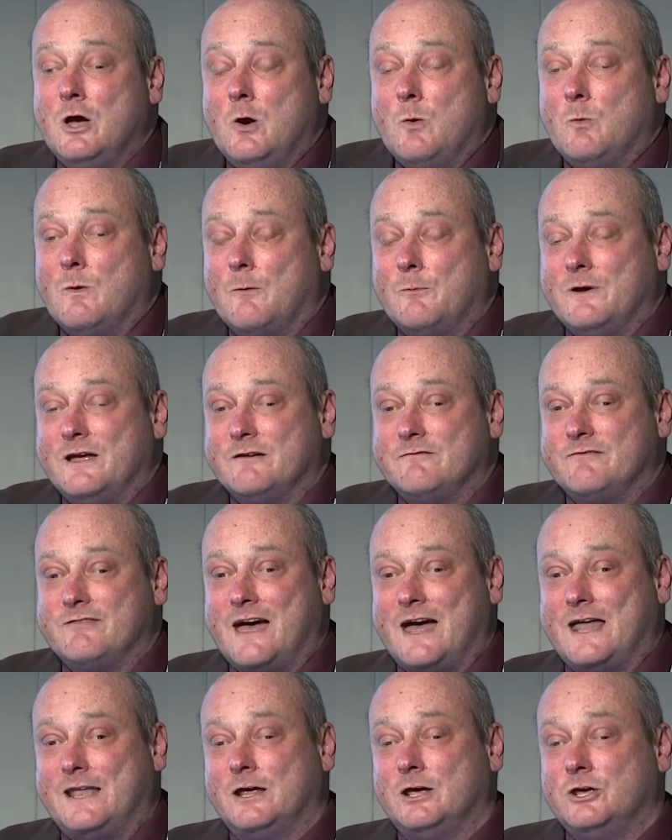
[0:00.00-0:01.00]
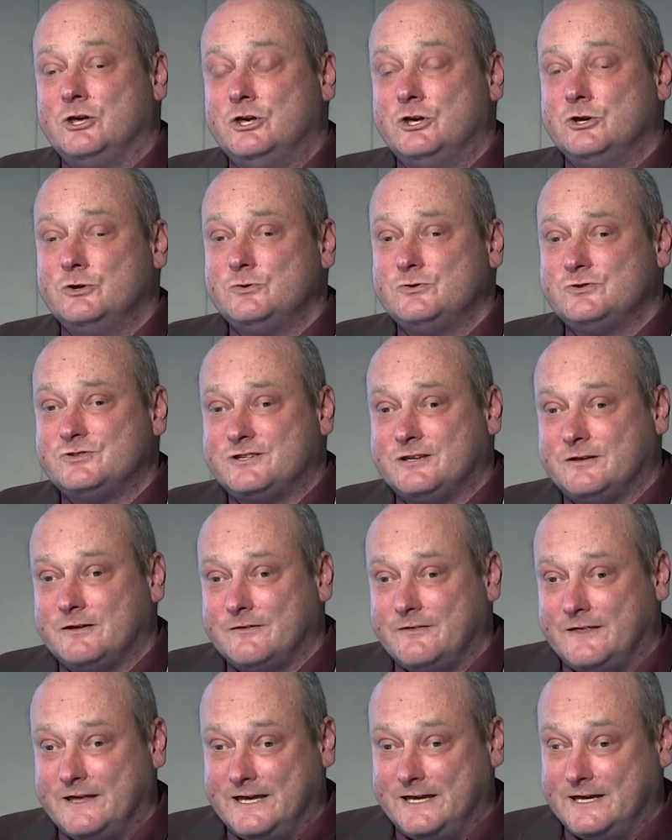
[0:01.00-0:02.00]
when we have then used
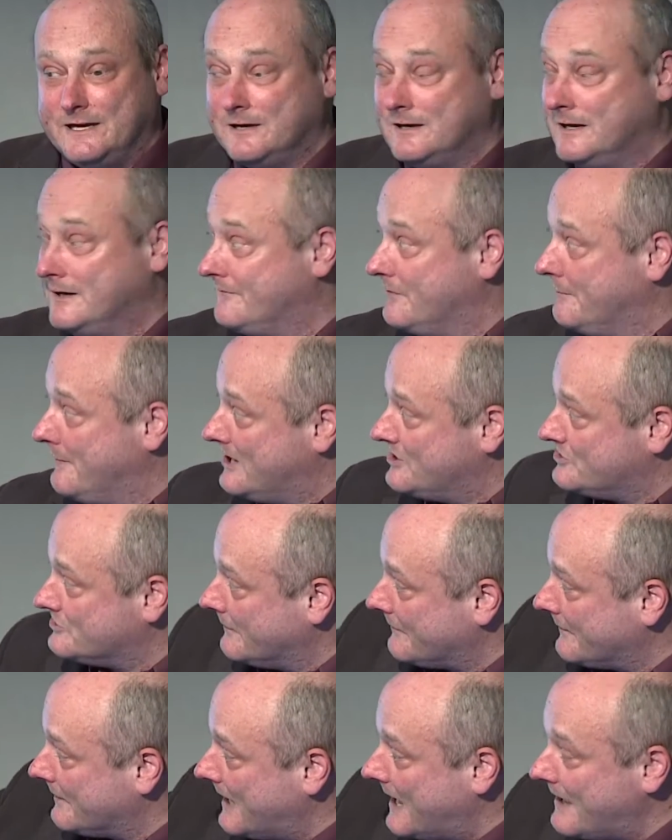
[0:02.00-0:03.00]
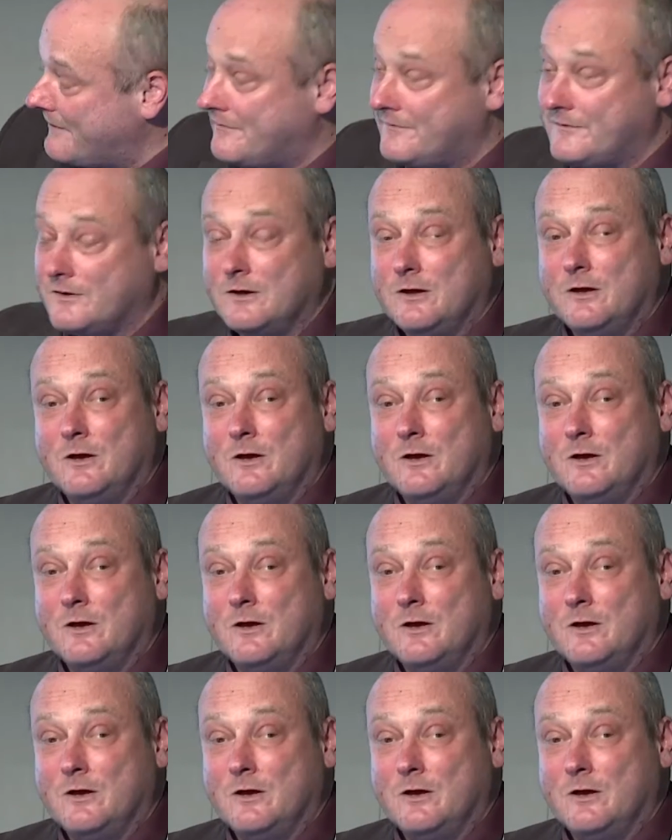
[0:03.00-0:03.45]
the information on the left